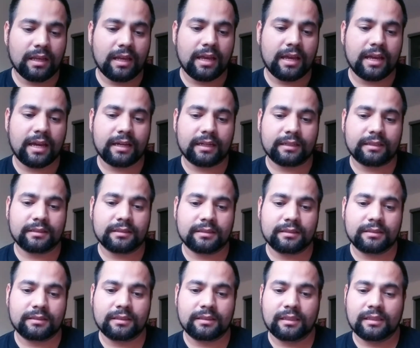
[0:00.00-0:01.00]
and
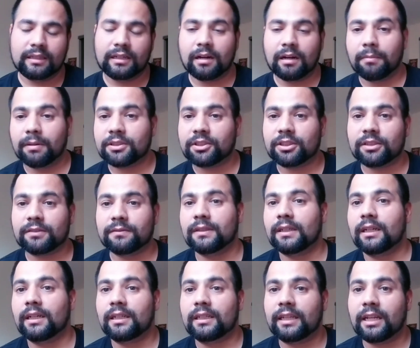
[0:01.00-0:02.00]
a bunch of
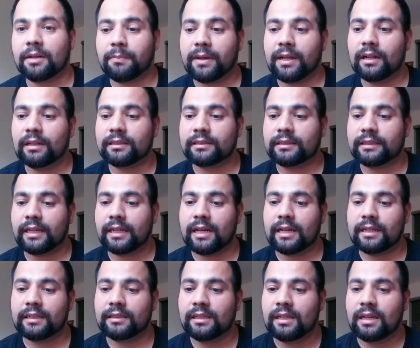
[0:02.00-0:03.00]
lead pellets
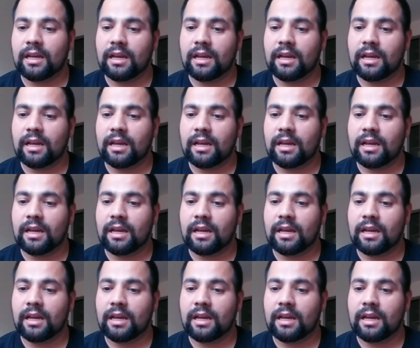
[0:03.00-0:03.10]
that